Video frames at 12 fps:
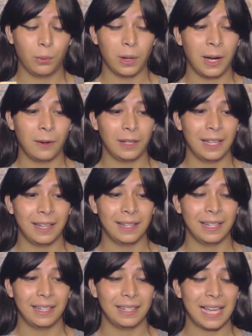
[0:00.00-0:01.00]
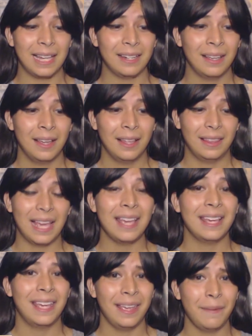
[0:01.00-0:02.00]
Wow,
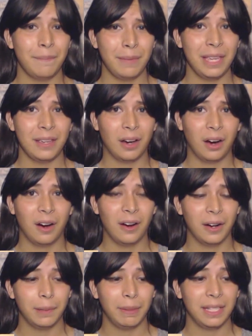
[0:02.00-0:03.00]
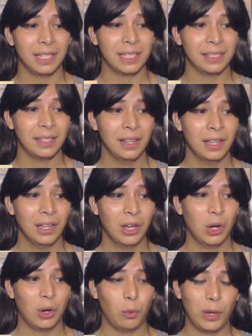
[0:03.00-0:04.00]
that hit me hard, because
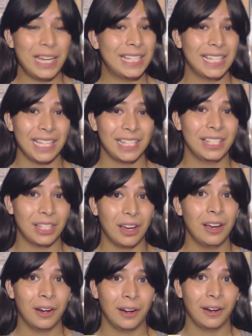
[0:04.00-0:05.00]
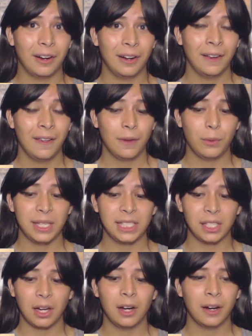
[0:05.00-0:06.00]
we just saw her. We
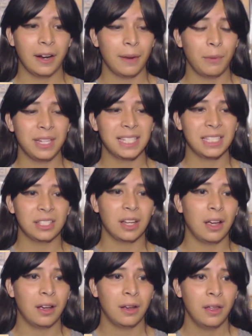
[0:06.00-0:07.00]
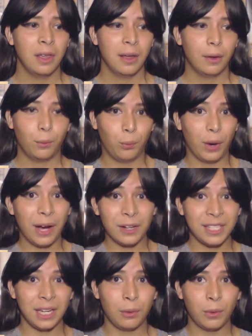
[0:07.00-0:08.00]
saw her, and we just saw
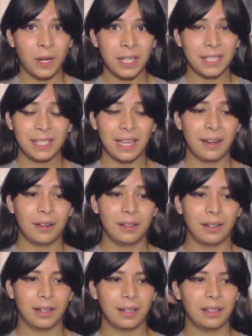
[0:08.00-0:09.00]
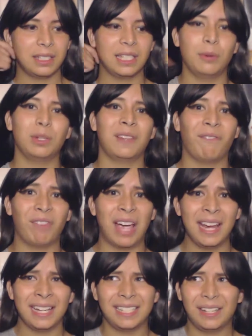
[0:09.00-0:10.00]
where she was, and she was
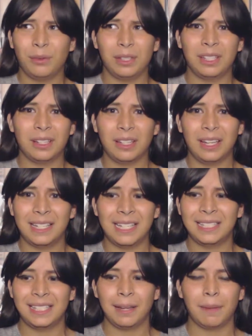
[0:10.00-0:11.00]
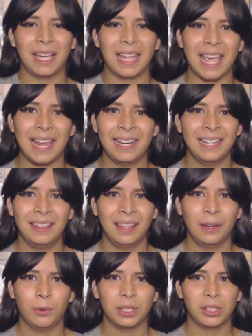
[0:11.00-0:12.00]
fine. It didn't seem like
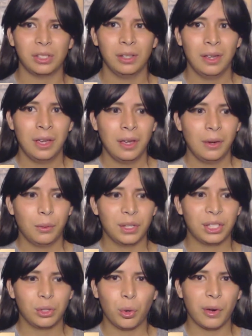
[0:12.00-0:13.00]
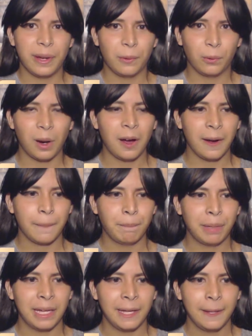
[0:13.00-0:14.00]
anything was going wrong.
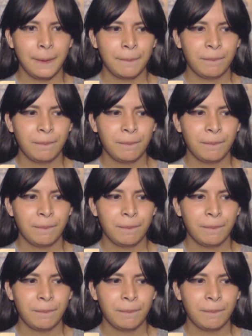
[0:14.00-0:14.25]
But